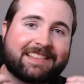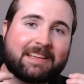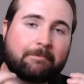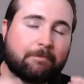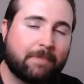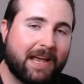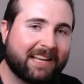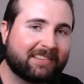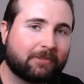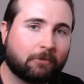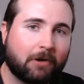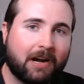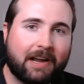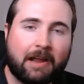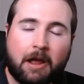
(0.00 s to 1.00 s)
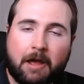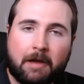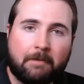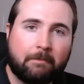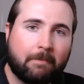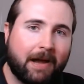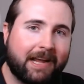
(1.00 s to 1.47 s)
the best way.
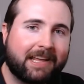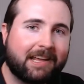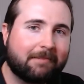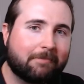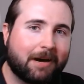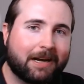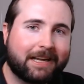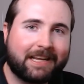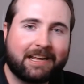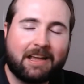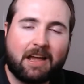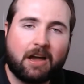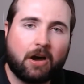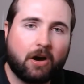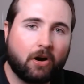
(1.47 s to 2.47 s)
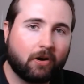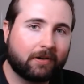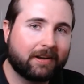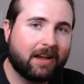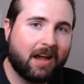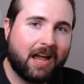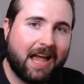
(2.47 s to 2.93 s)
Making money
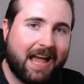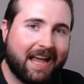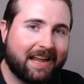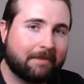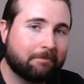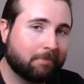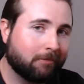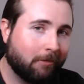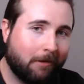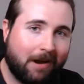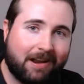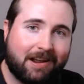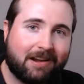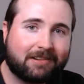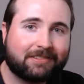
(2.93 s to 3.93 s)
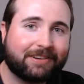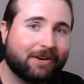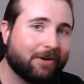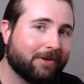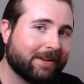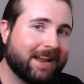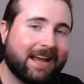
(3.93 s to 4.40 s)
on a product,
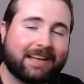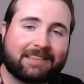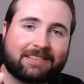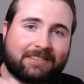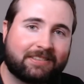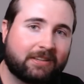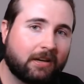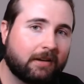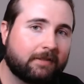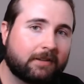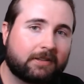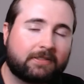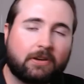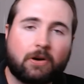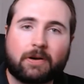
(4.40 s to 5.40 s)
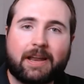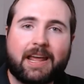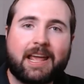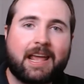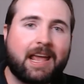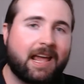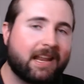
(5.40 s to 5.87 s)
on a service, on
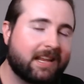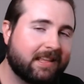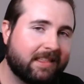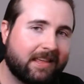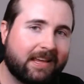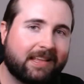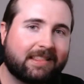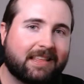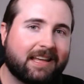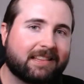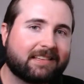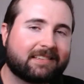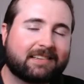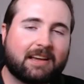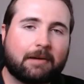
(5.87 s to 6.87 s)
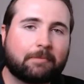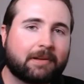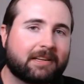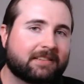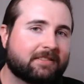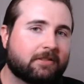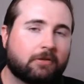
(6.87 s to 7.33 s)
anything that this
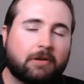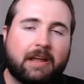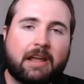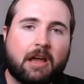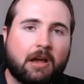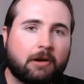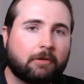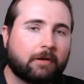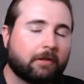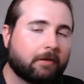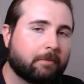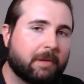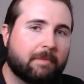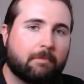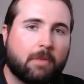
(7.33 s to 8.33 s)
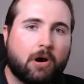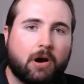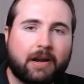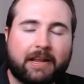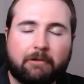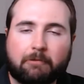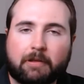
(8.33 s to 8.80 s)
company is doing, whether it be
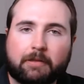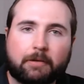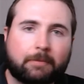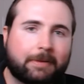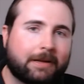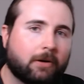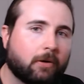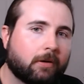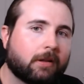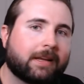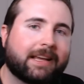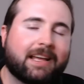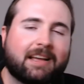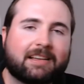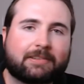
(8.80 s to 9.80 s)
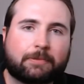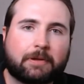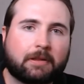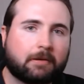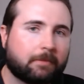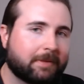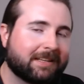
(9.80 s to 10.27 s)
mining, whether it be oil and gas,
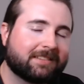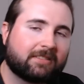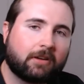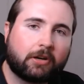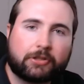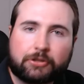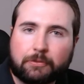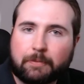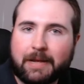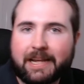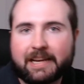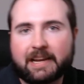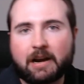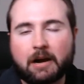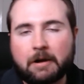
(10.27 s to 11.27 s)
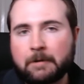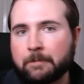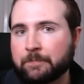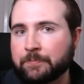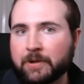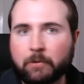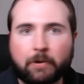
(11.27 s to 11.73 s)
whether it be social media,
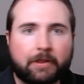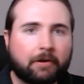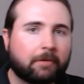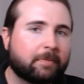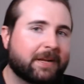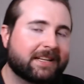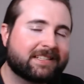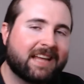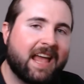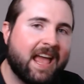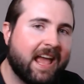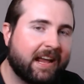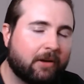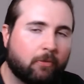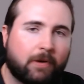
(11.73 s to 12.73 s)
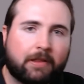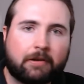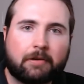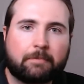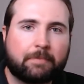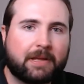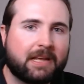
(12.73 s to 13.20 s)
whether it be tech,
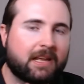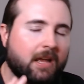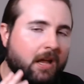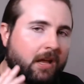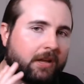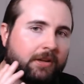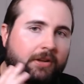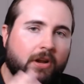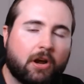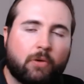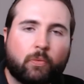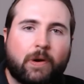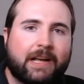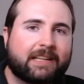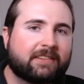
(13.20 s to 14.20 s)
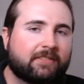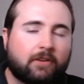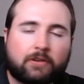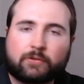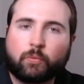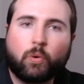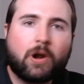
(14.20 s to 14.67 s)
whether it be, weed
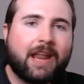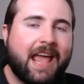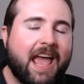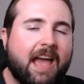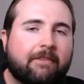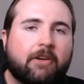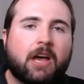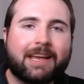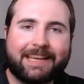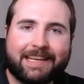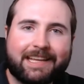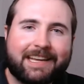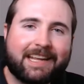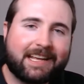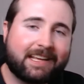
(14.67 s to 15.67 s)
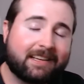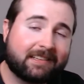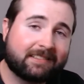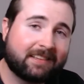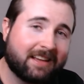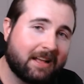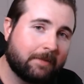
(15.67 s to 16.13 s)
stocks, whatever it
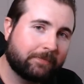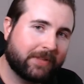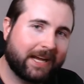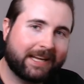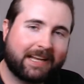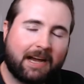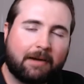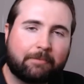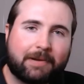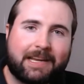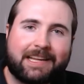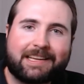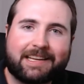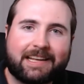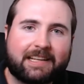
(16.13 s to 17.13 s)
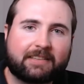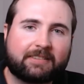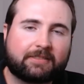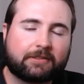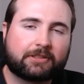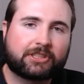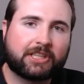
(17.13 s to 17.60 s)
is, a company
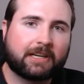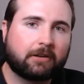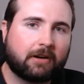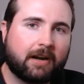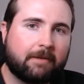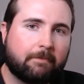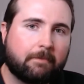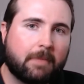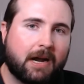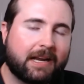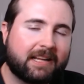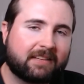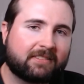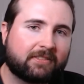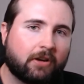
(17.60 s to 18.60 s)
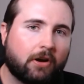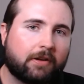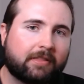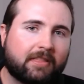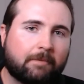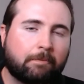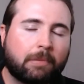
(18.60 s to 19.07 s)
needs to generate money.
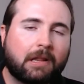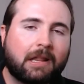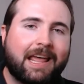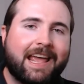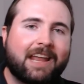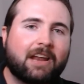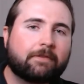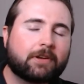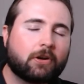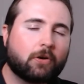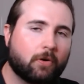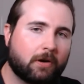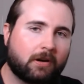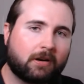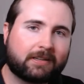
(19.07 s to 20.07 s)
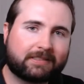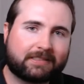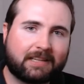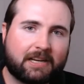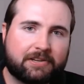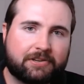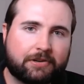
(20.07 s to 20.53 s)
So the plan of an
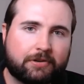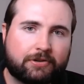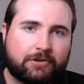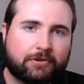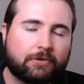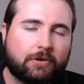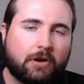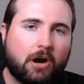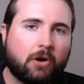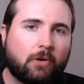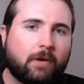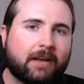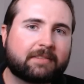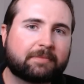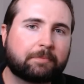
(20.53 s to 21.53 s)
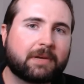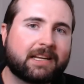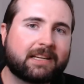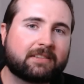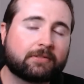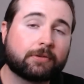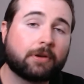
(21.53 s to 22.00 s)
organization should always
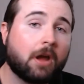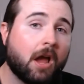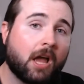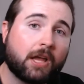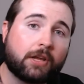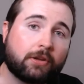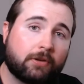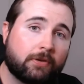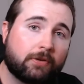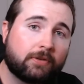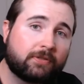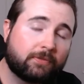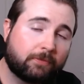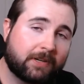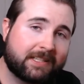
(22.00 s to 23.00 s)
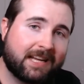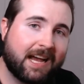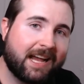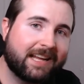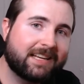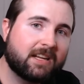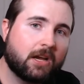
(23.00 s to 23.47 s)
be to use
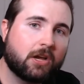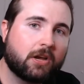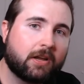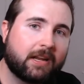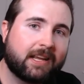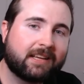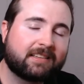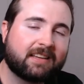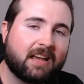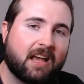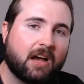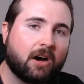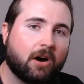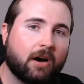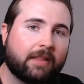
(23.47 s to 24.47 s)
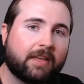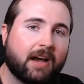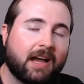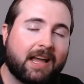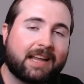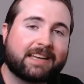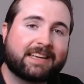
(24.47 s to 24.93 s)
retained earnings
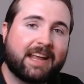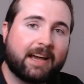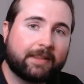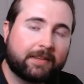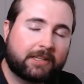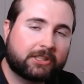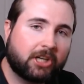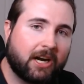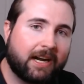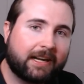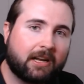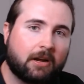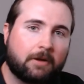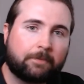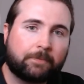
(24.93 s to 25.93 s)
either down the track